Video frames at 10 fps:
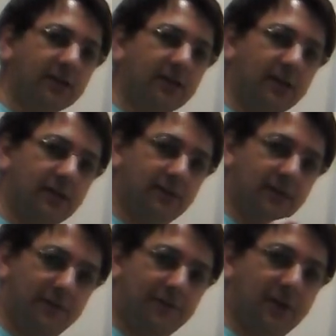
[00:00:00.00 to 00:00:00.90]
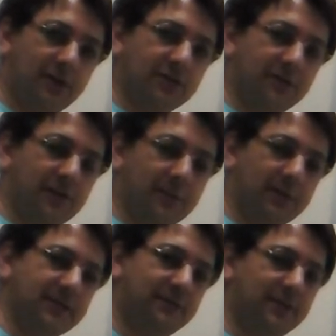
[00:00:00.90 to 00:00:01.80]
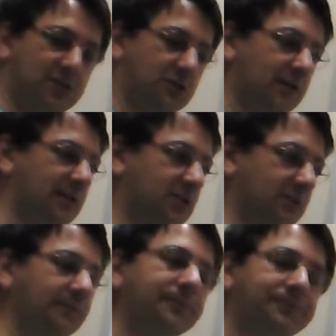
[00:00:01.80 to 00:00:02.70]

in the front of the place of articulation,